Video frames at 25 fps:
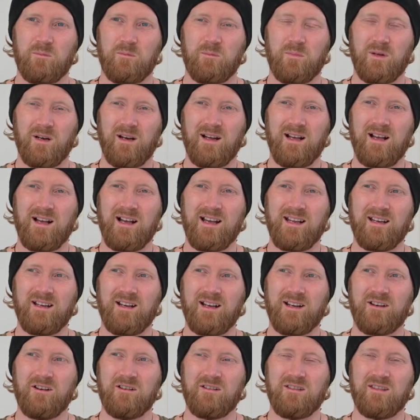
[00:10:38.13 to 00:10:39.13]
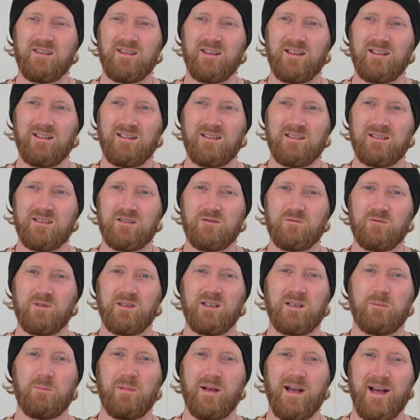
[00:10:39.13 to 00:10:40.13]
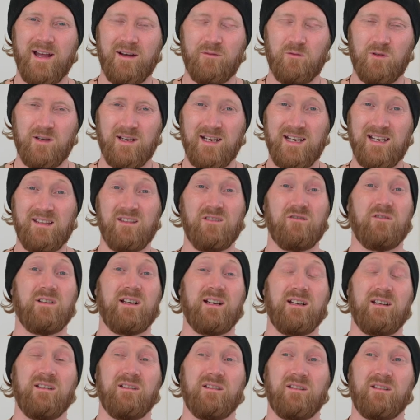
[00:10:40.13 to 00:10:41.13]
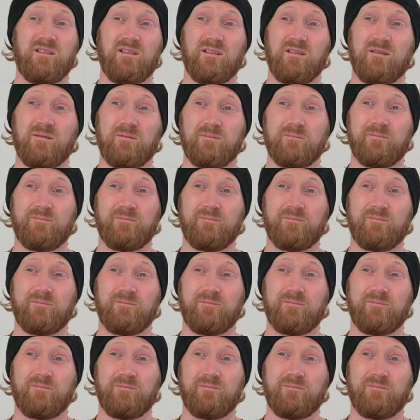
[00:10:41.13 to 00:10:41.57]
but I don't think this is really part of what heathenry is.